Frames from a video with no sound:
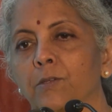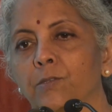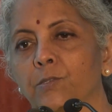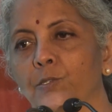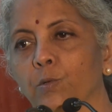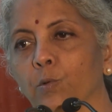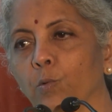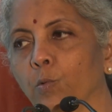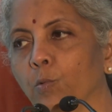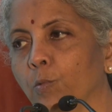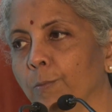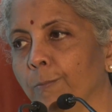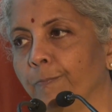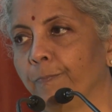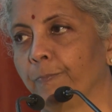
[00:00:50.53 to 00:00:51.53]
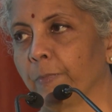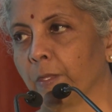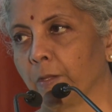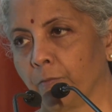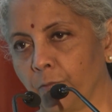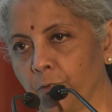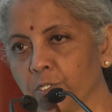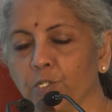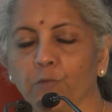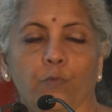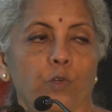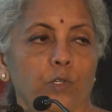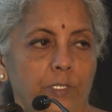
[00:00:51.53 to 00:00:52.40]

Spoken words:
So, first of all,